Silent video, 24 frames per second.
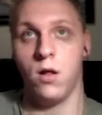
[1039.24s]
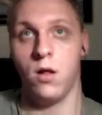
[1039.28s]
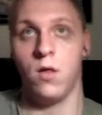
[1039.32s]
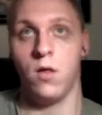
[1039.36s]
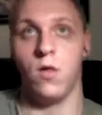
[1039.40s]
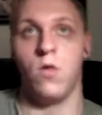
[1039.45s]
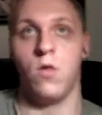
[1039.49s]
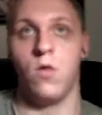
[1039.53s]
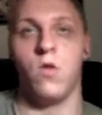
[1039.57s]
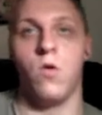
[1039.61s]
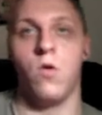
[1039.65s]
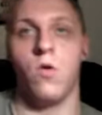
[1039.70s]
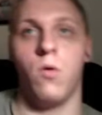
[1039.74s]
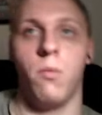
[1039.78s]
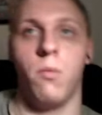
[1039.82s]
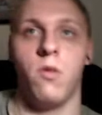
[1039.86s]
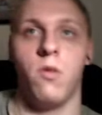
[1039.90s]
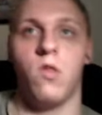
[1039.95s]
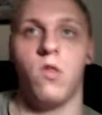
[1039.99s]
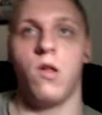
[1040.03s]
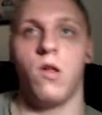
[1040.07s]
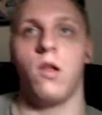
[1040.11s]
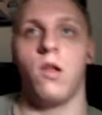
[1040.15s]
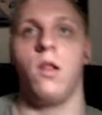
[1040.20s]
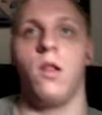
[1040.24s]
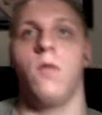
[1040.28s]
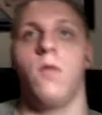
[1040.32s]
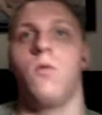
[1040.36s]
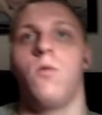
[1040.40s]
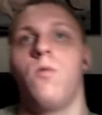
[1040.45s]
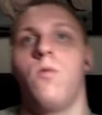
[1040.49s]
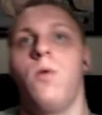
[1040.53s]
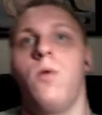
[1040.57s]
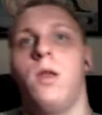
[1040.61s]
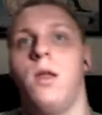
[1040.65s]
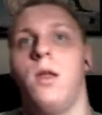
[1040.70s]
So basically what
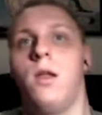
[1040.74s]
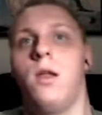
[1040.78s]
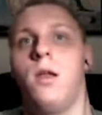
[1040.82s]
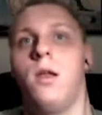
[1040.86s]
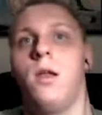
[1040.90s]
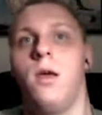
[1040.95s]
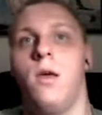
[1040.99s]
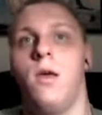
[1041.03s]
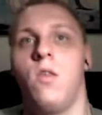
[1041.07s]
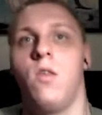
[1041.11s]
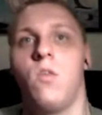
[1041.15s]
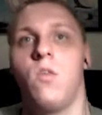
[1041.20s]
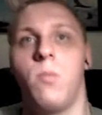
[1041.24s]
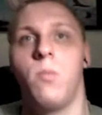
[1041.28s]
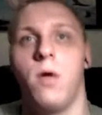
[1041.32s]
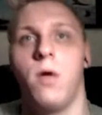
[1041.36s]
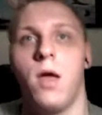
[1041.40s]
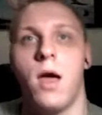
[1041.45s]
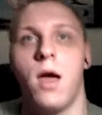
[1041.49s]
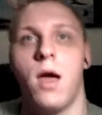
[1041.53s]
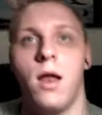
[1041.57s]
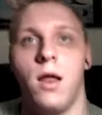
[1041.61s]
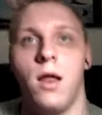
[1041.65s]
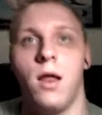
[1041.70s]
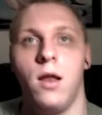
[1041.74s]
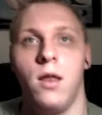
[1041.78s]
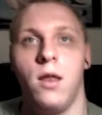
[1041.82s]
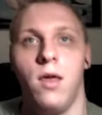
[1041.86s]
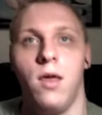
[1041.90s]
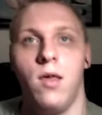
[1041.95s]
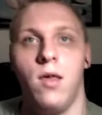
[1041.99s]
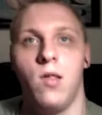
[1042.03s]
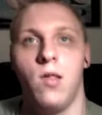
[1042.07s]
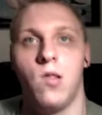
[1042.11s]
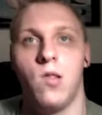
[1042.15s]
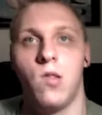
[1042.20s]
we did is by adding
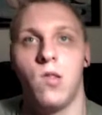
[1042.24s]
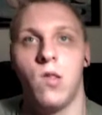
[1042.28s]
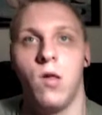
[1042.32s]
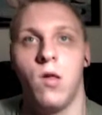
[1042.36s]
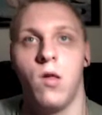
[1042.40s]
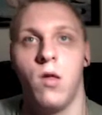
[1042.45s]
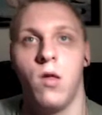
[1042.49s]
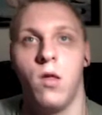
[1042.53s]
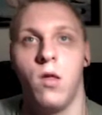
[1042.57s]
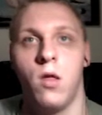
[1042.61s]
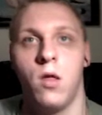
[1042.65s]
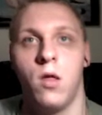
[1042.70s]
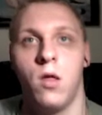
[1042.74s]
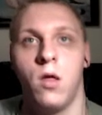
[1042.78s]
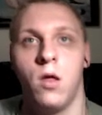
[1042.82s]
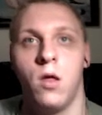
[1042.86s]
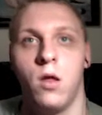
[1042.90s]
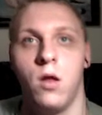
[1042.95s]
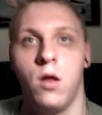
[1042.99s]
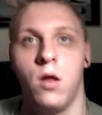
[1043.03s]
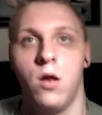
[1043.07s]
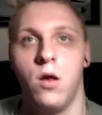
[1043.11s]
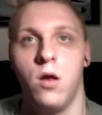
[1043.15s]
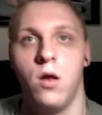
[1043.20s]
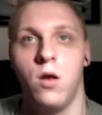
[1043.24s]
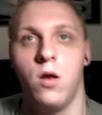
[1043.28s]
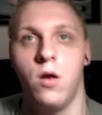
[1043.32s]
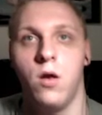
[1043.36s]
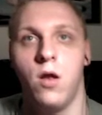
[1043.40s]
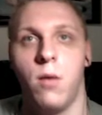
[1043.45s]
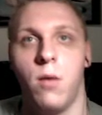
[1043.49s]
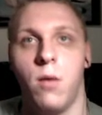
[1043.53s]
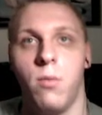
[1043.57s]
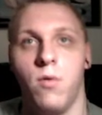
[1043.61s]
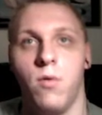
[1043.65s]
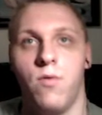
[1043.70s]
these
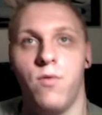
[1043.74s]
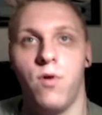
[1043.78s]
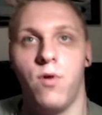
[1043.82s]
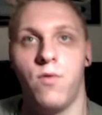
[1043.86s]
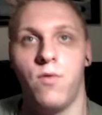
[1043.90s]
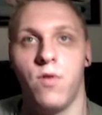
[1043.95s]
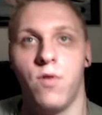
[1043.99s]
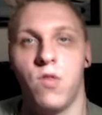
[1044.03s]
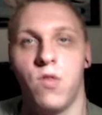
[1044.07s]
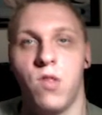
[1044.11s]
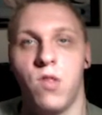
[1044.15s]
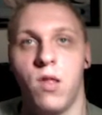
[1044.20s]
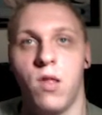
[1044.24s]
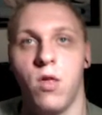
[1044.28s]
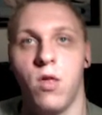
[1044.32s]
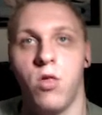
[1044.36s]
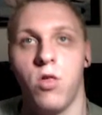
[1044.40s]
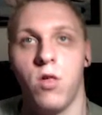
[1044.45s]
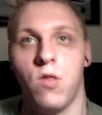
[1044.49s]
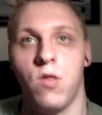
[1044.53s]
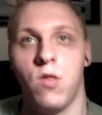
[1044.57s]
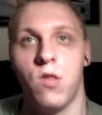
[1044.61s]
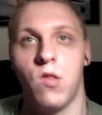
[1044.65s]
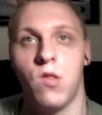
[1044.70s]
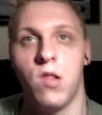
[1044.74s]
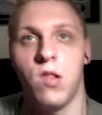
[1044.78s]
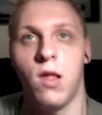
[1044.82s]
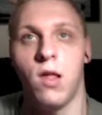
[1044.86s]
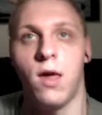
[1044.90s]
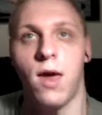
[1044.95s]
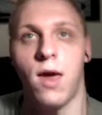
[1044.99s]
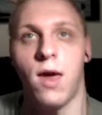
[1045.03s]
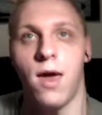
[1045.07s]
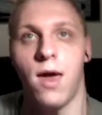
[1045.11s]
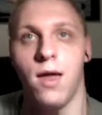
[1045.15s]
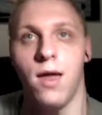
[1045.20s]
double forward slashes is like,
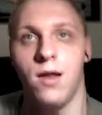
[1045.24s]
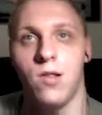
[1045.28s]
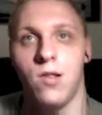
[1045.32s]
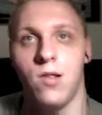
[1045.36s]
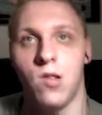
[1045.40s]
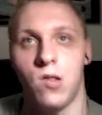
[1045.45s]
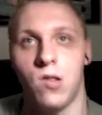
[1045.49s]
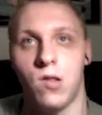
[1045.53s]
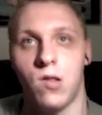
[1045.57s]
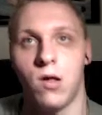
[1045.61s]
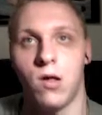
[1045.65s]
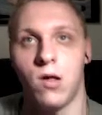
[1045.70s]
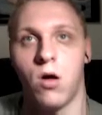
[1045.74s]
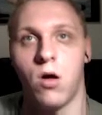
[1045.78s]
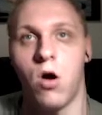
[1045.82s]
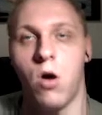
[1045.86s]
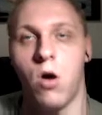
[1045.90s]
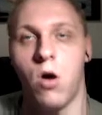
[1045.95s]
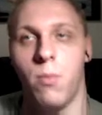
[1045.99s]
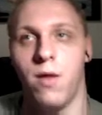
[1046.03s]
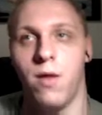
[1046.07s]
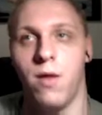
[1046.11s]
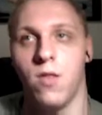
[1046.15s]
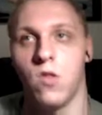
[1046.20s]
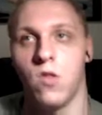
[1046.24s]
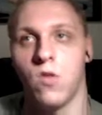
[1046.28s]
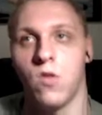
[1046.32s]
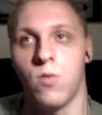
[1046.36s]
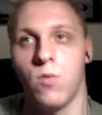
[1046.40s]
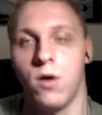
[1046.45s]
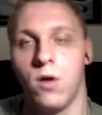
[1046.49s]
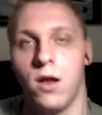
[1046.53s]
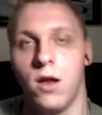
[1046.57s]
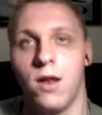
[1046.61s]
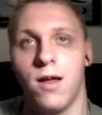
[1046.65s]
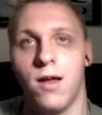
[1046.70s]
hey, this is a comment. So what
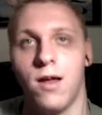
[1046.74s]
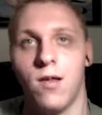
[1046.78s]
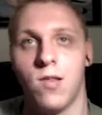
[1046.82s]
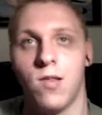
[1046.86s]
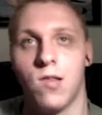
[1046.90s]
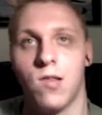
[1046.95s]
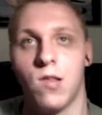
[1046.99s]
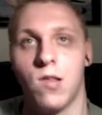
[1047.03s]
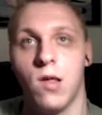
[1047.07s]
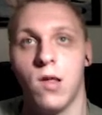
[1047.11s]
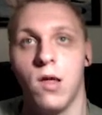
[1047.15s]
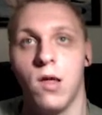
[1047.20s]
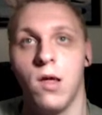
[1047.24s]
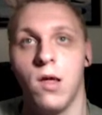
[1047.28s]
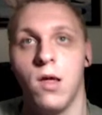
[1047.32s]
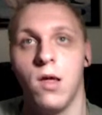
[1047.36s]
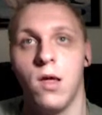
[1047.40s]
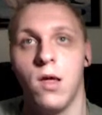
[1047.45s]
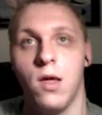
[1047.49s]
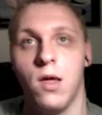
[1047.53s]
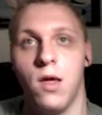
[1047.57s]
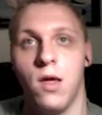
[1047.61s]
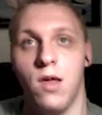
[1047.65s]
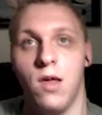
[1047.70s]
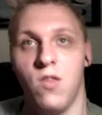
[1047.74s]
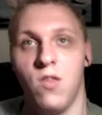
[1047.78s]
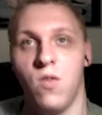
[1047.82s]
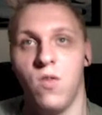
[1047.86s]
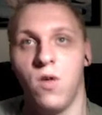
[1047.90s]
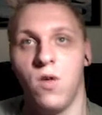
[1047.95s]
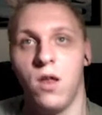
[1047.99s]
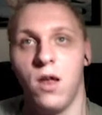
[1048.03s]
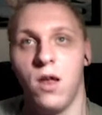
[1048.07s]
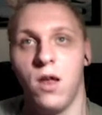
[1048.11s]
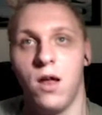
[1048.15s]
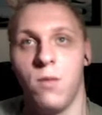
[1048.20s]
it does is you
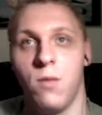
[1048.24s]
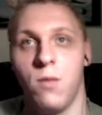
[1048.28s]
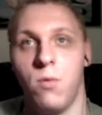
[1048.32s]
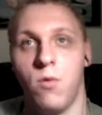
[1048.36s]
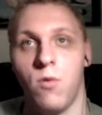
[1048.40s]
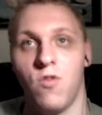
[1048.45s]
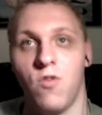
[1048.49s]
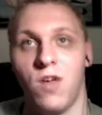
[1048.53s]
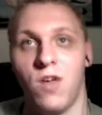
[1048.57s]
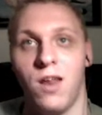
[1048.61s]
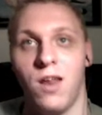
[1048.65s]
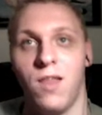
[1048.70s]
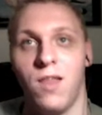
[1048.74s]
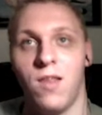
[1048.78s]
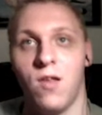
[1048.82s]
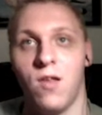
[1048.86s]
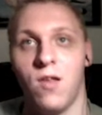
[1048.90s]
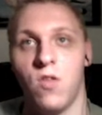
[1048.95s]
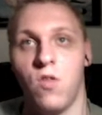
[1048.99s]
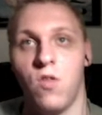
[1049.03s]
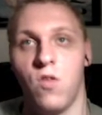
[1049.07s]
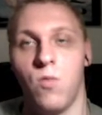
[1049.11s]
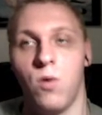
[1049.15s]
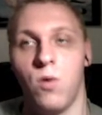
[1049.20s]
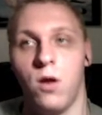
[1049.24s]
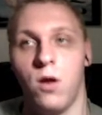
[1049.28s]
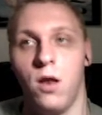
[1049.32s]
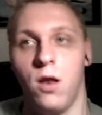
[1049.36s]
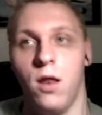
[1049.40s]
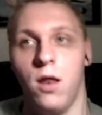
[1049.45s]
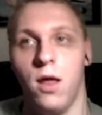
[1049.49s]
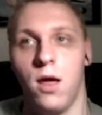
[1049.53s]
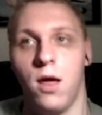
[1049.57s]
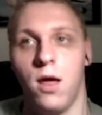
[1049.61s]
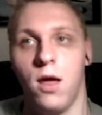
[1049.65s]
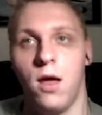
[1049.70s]
can add pretty much any text you want in
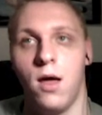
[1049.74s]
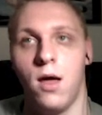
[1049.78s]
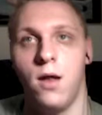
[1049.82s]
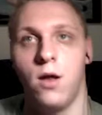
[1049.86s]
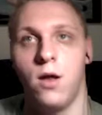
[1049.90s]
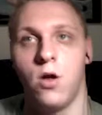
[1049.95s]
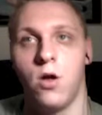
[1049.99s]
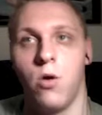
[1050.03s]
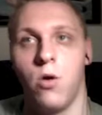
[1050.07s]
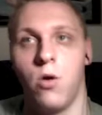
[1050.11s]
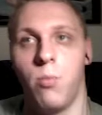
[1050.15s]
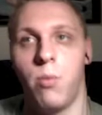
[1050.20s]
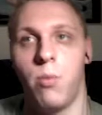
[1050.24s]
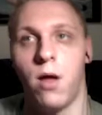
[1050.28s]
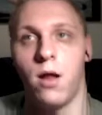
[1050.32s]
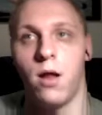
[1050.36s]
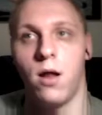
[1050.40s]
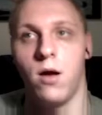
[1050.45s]
here and the compiler